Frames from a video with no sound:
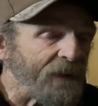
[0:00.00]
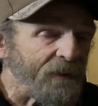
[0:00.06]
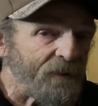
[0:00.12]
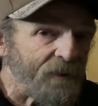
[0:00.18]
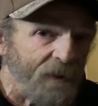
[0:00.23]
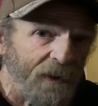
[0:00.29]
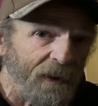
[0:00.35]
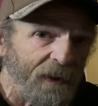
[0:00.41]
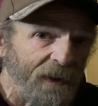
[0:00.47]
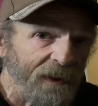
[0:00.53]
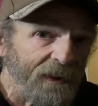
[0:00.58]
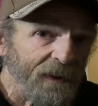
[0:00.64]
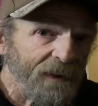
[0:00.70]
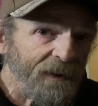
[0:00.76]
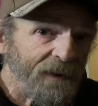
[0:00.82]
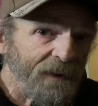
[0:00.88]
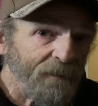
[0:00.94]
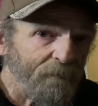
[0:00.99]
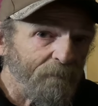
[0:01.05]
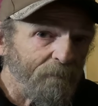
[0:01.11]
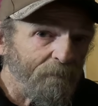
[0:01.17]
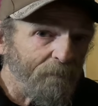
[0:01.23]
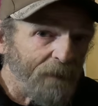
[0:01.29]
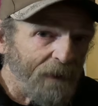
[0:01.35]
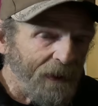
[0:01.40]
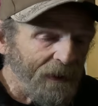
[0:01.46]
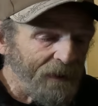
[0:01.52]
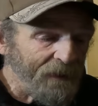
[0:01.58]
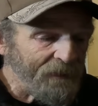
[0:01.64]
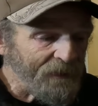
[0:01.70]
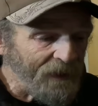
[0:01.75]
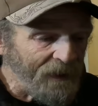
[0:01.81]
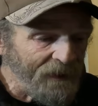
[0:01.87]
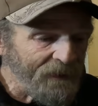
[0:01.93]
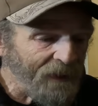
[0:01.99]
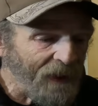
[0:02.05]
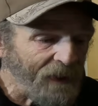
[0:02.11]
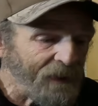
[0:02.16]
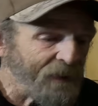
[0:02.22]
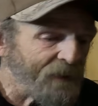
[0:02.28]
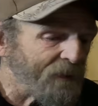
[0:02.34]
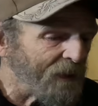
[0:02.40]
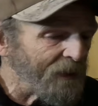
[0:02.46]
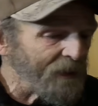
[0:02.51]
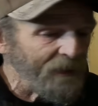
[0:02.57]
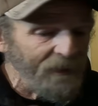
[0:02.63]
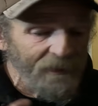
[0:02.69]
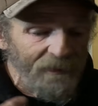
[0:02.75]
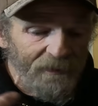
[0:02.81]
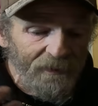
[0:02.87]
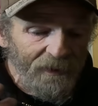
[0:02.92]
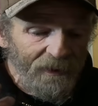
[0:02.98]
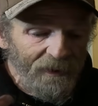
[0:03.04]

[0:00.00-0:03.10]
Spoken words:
the truck, because inside the truck you're